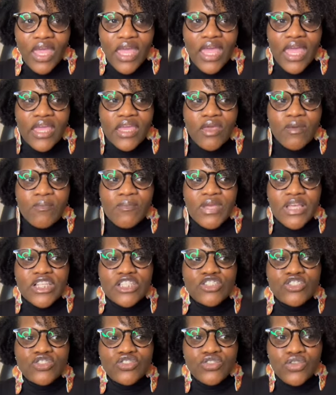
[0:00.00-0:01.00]
It can be
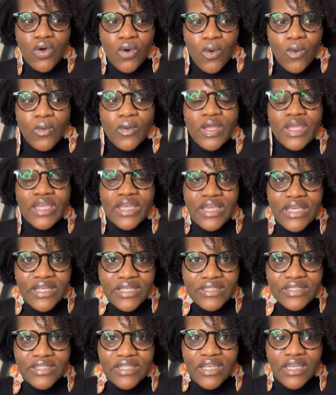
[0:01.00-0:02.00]
so
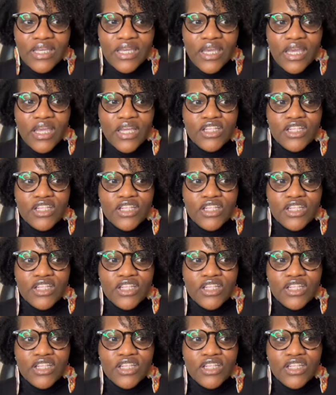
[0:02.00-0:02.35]
easy